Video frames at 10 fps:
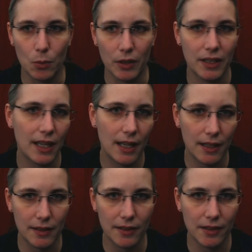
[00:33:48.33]
one
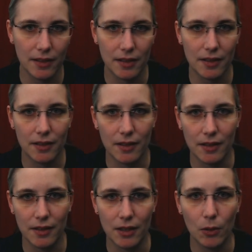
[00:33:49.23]
day it's it's
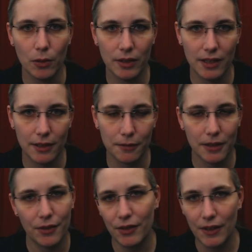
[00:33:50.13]
it's the old
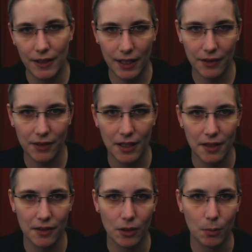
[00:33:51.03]
interface and the next
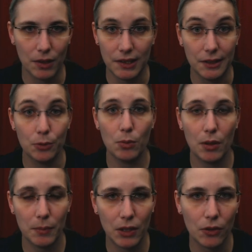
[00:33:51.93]
day it's a completely new
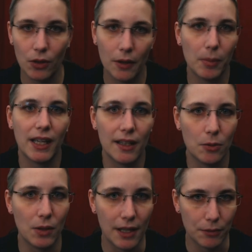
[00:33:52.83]
one because all the
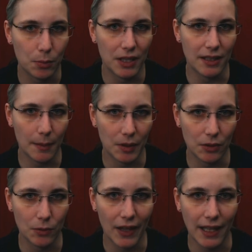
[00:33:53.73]
plugins will have to be
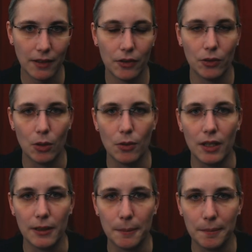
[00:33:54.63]
adapted to that
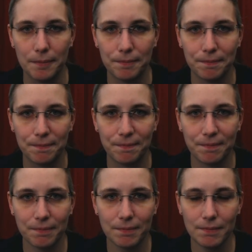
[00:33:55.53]
so um
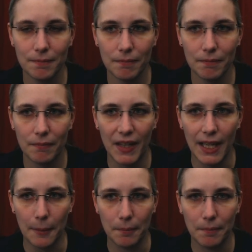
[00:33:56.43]

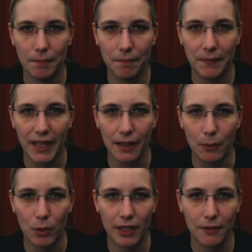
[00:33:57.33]
yeah
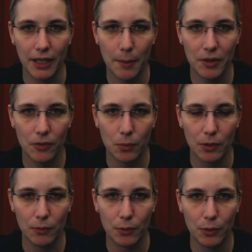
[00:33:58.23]
uh, whatever happens
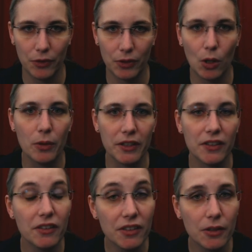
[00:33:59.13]
will first
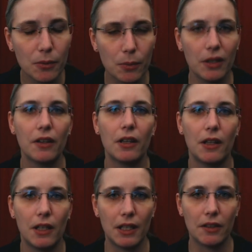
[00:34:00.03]
coexist with
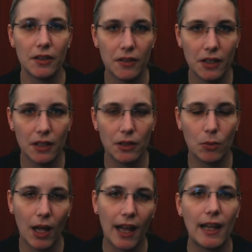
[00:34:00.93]
the existing
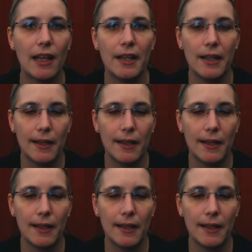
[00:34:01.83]
ui